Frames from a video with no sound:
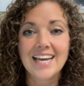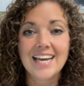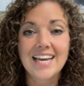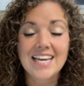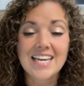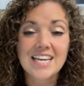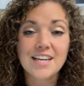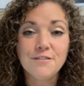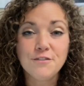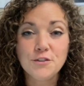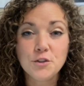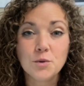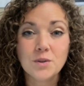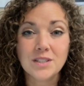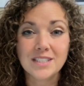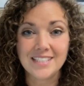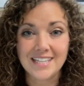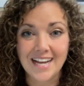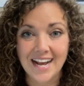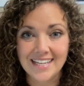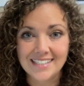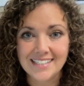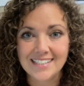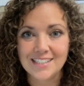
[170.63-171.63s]
If your
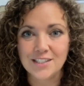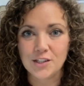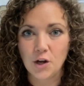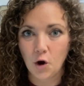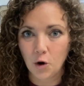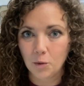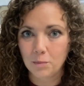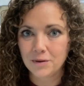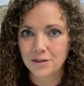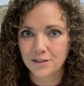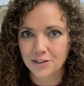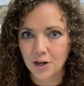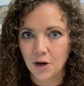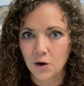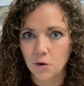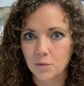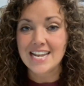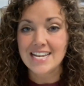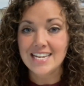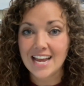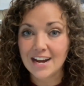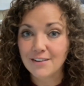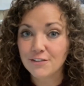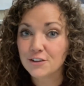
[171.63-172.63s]
test is open note,
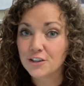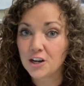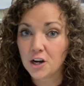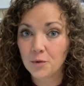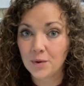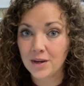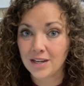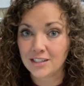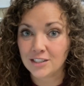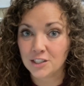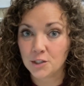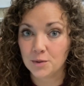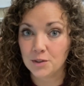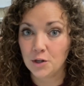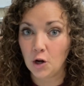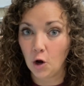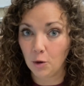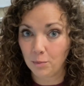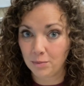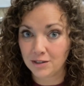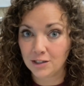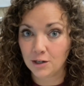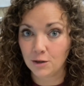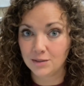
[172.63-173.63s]
never go into an
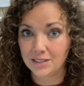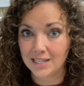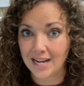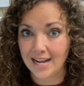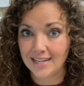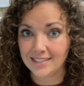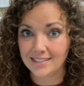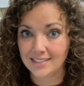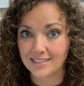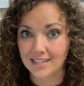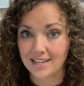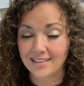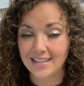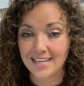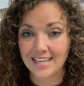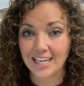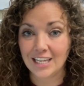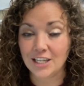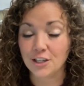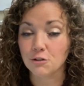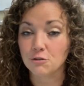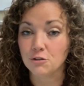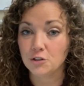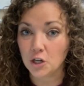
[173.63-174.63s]
open note test thinking
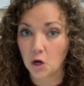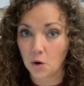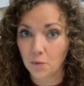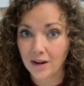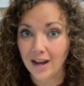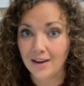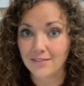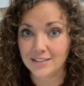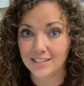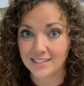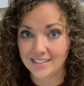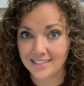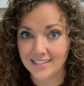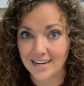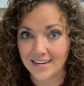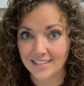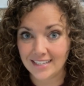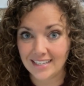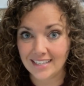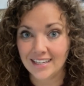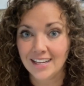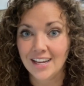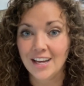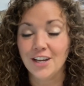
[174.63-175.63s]
you don't have to
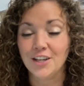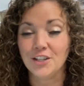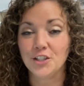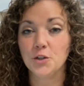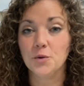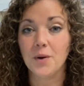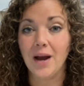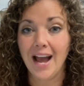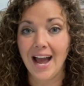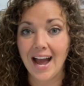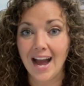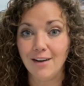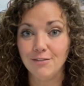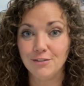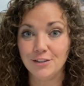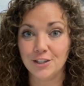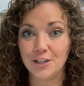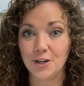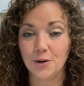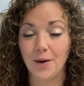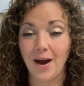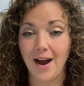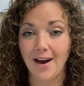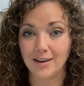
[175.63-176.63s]
study. You have to
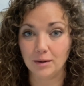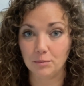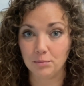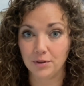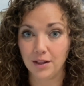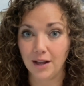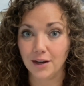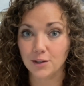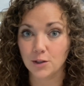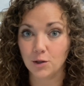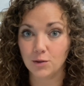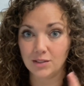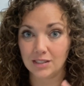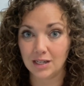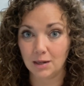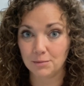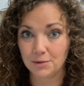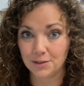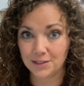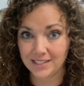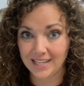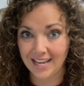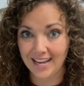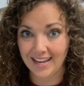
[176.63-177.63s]
know how to plug those
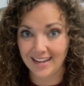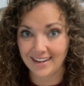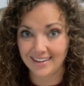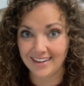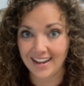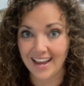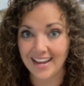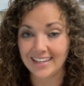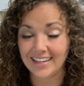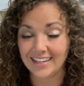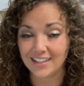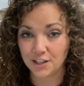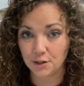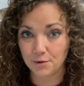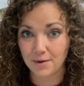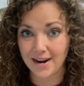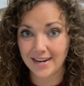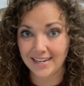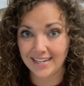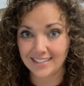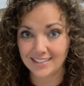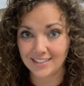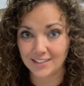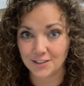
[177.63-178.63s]
numbers in and get the right
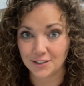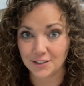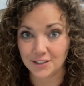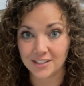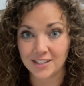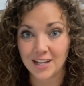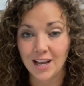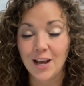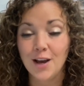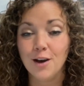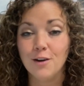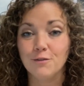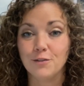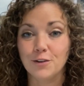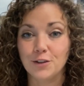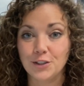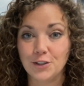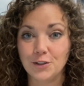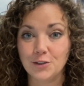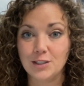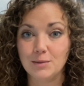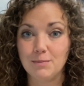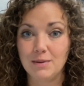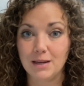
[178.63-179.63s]
answers for
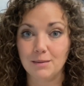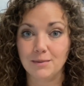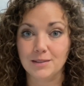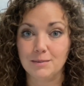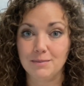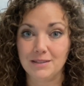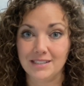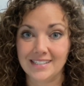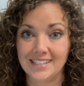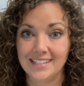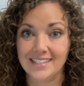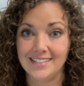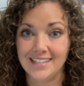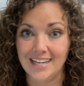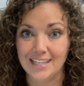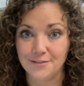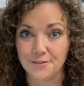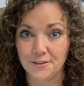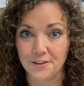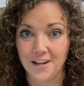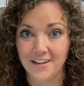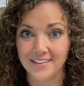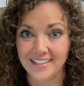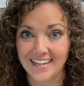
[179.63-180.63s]
you to be able to be
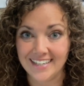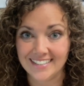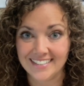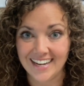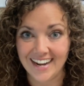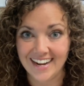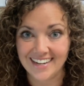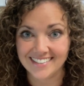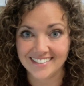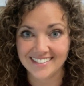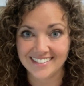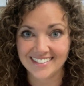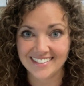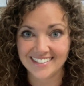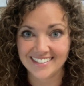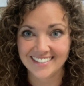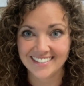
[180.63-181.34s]
successful on that test.